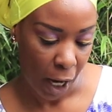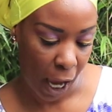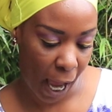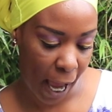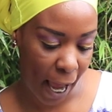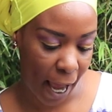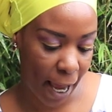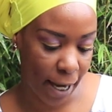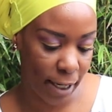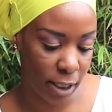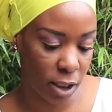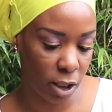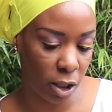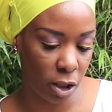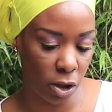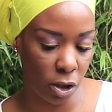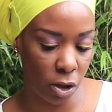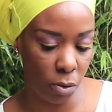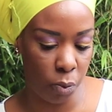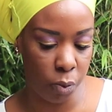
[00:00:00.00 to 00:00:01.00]
And,
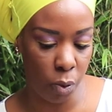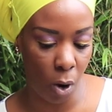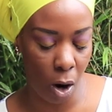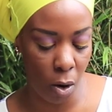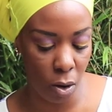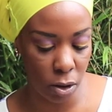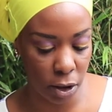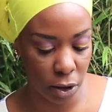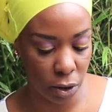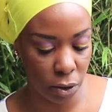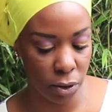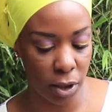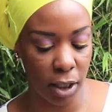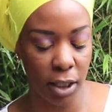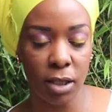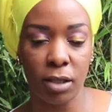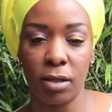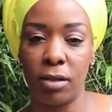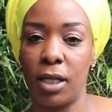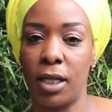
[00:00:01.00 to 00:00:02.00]

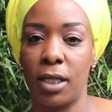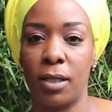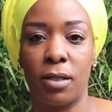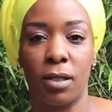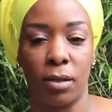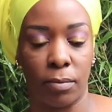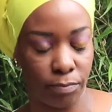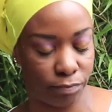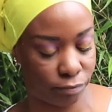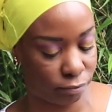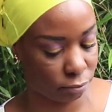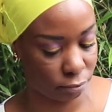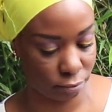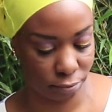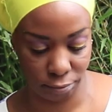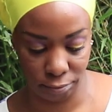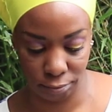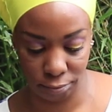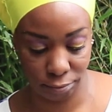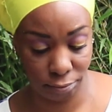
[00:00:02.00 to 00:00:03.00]
there's
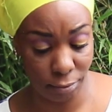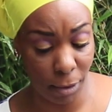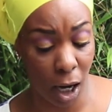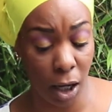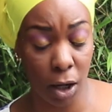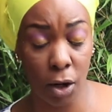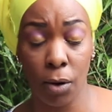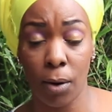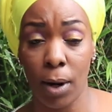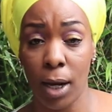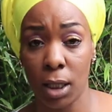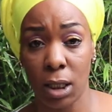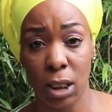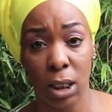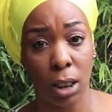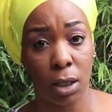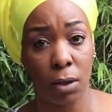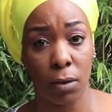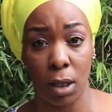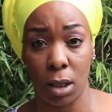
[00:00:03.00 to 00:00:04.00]
a
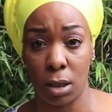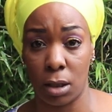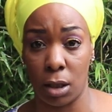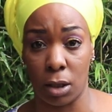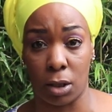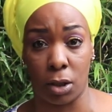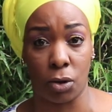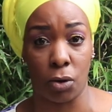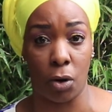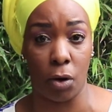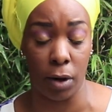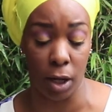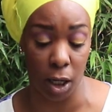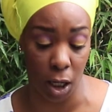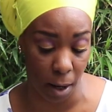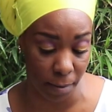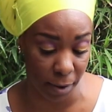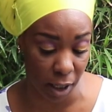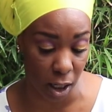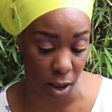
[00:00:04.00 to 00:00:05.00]
crazy story
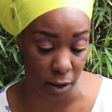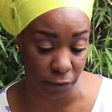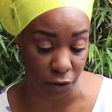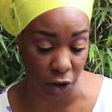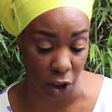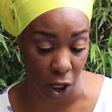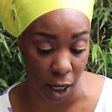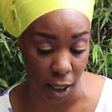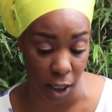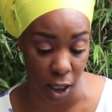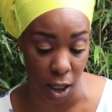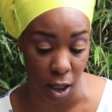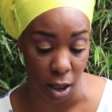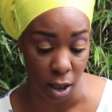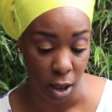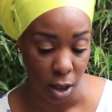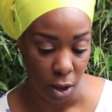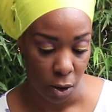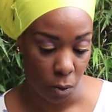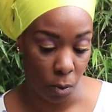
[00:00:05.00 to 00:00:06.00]
coming out of China.
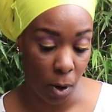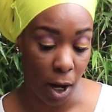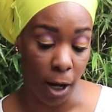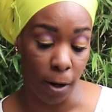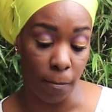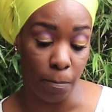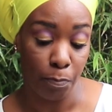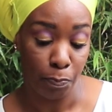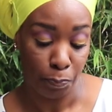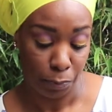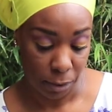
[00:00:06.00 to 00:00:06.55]
Well,